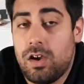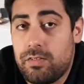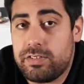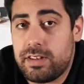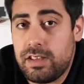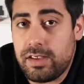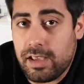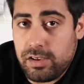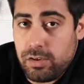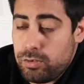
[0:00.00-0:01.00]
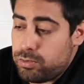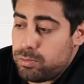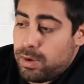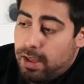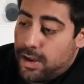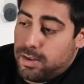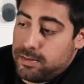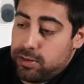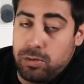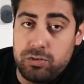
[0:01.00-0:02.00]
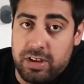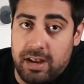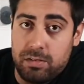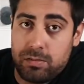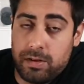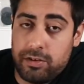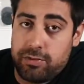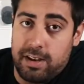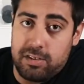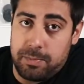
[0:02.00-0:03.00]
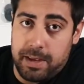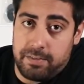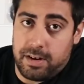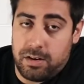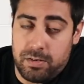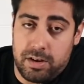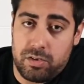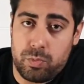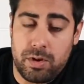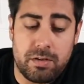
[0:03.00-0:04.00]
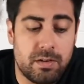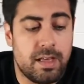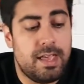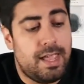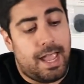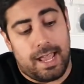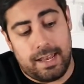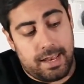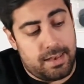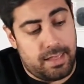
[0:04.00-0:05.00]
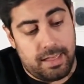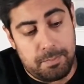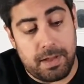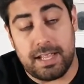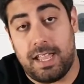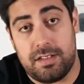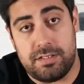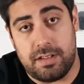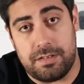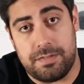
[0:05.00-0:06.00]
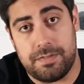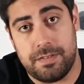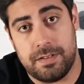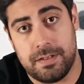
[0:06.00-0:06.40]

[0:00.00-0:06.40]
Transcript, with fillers: Obviously you get your usual uh, two channel transmitter included as well and then the buggy itself.